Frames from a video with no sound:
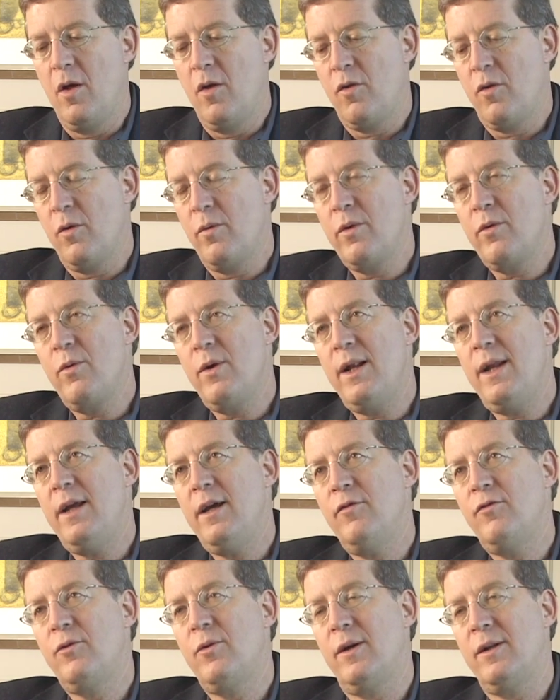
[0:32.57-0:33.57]
So we really
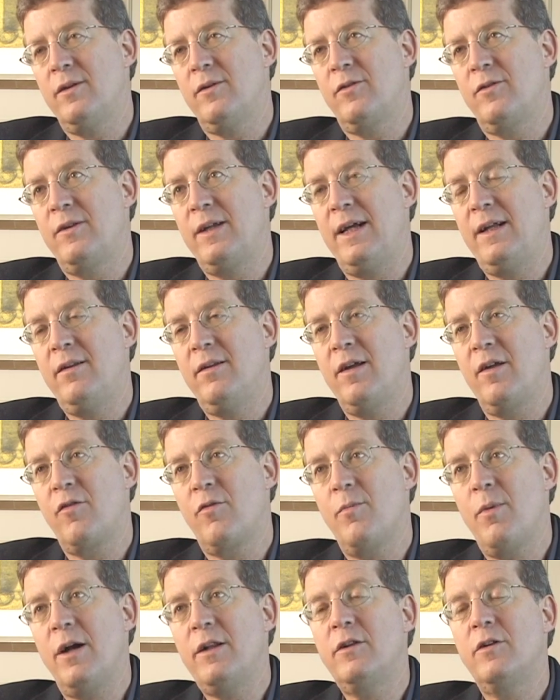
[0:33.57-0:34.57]
have to understand
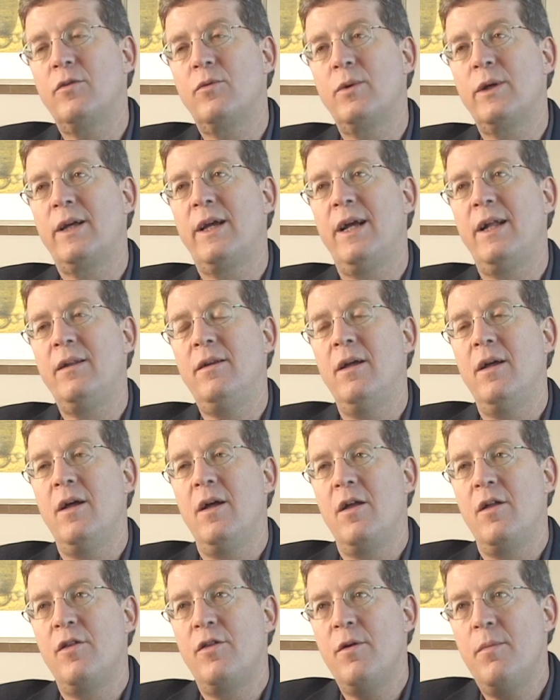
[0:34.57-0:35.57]
as much as we can
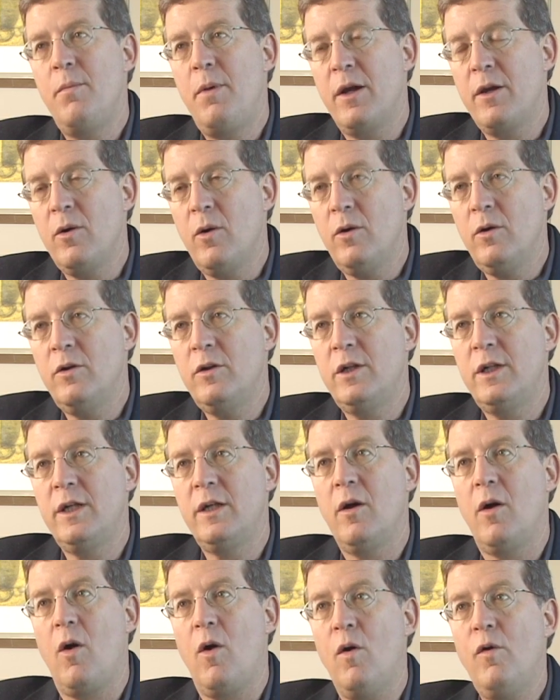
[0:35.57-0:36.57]
the
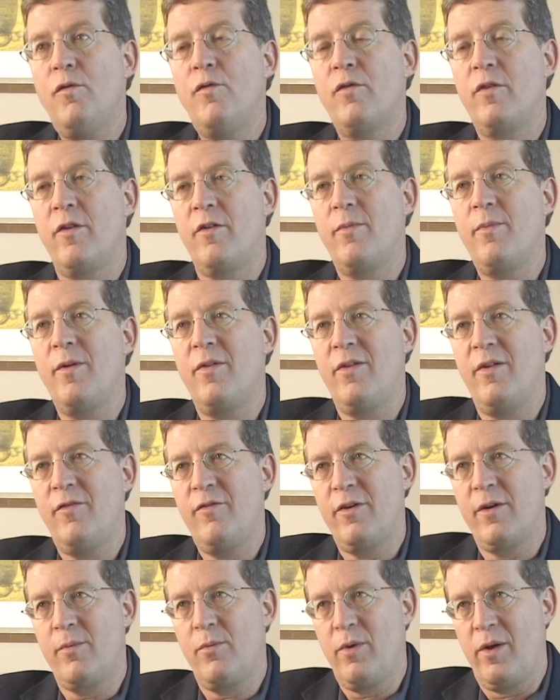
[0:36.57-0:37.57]
biology of the
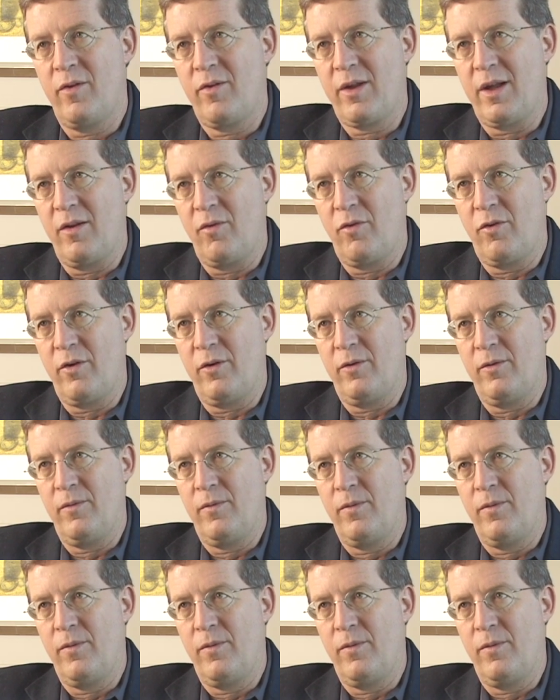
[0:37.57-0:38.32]
specific breast cancer.